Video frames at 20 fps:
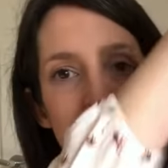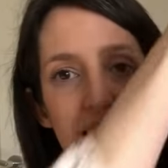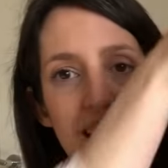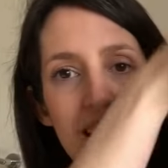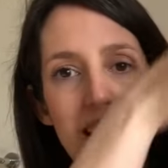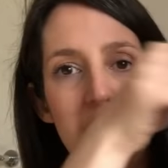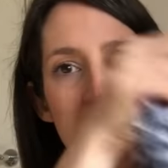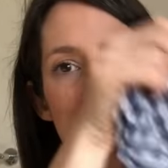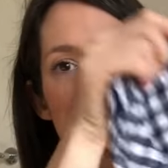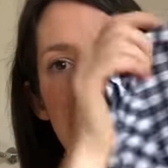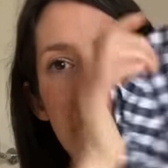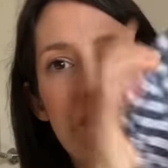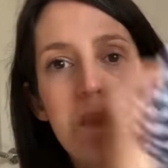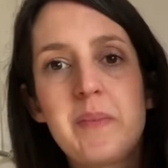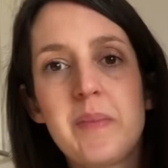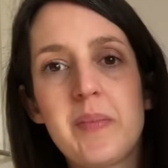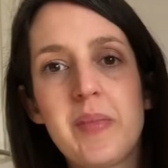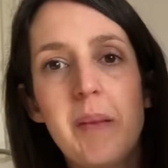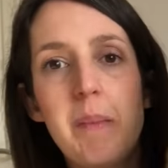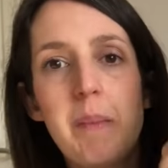the um,
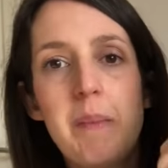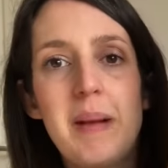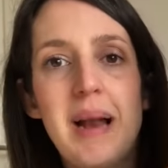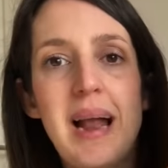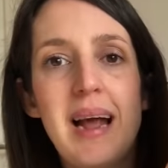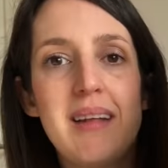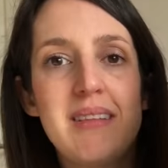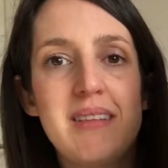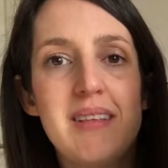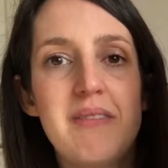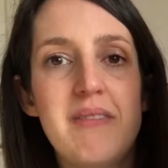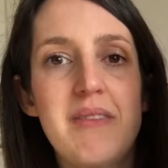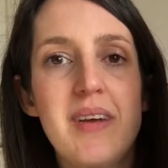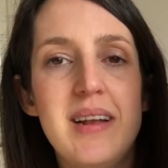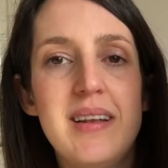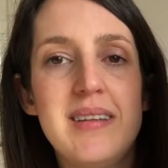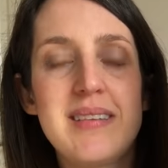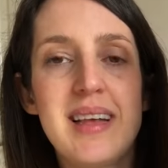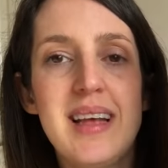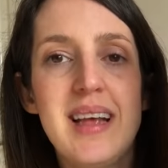placket at the
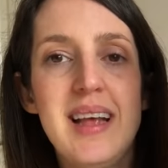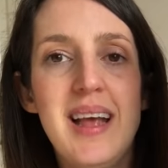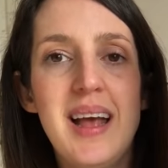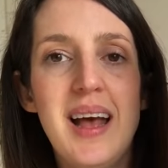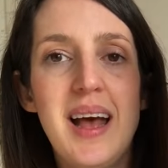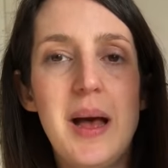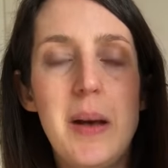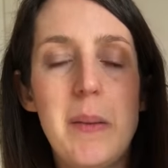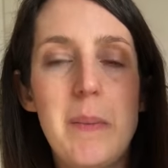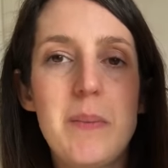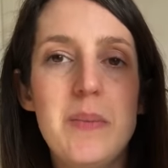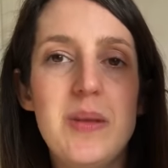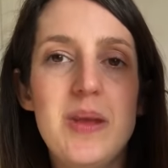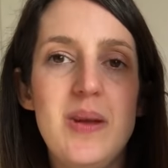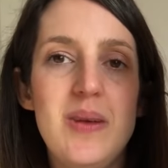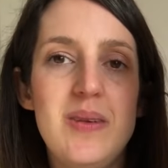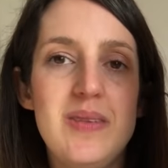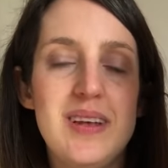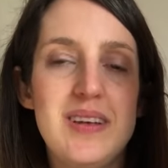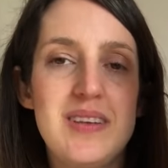front um,
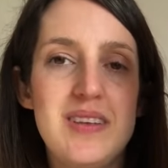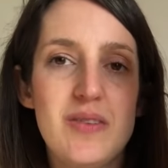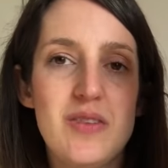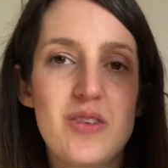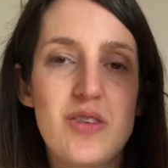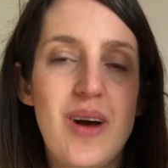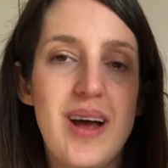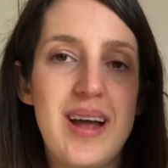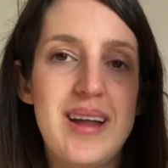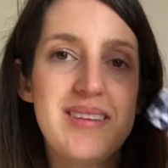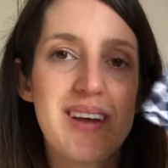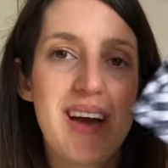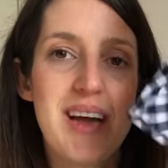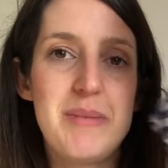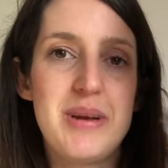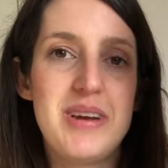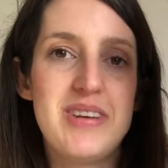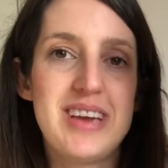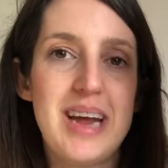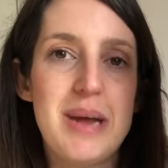use a sort of triangle
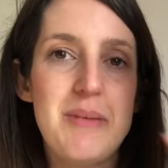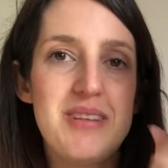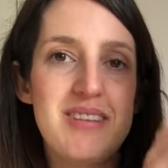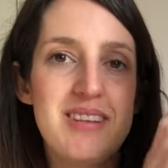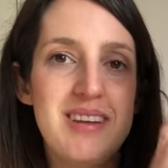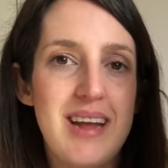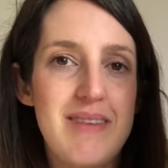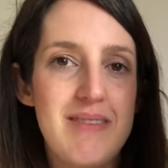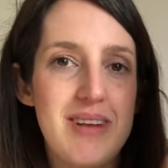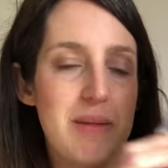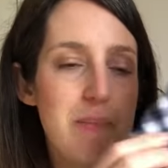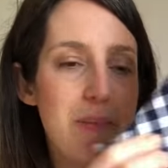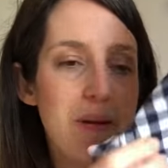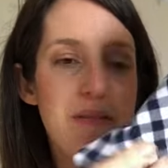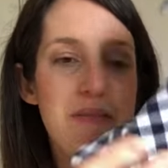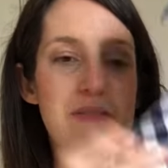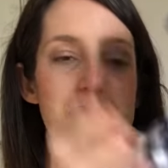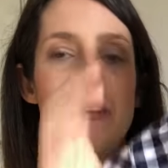diamond shape just to give it a bit of